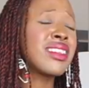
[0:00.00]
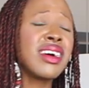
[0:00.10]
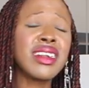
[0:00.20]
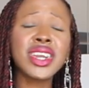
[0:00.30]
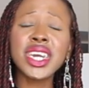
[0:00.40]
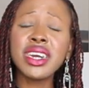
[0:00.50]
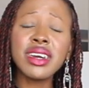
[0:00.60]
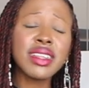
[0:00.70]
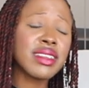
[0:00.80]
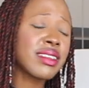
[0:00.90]
It's all
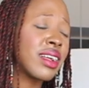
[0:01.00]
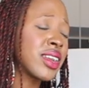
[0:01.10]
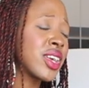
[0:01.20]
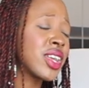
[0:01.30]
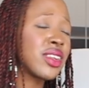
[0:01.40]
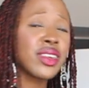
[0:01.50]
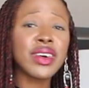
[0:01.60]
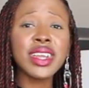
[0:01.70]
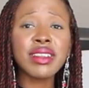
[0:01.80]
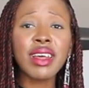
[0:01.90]
good, it's all good, you
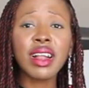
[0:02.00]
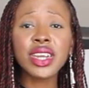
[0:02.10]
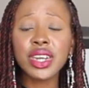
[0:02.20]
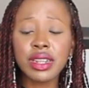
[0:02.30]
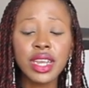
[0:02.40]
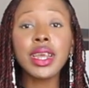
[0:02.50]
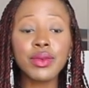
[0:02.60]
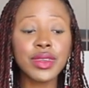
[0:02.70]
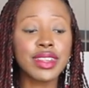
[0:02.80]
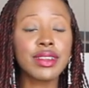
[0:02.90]
know, it's all good. What
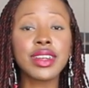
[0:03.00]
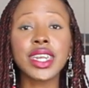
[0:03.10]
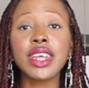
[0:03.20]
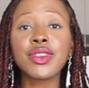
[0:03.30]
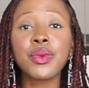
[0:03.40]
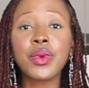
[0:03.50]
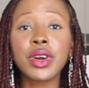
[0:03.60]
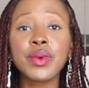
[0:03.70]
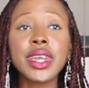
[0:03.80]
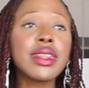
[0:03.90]
I would suggest to
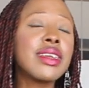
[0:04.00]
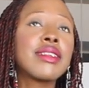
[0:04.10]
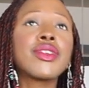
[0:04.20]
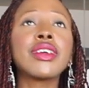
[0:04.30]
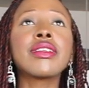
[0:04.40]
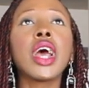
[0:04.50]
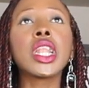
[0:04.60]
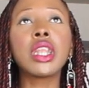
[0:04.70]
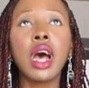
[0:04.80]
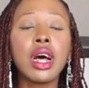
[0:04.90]
wear with is just
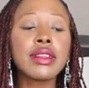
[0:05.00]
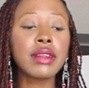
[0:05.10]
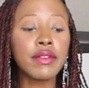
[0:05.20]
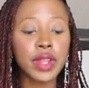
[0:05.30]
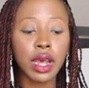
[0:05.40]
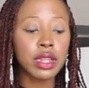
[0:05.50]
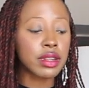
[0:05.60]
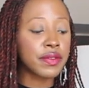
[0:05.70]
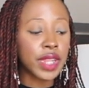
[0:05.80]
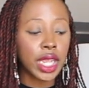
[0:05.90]
a tons
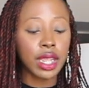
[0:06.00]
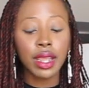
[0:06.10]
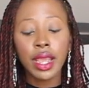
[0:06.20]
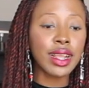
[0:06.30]
of things.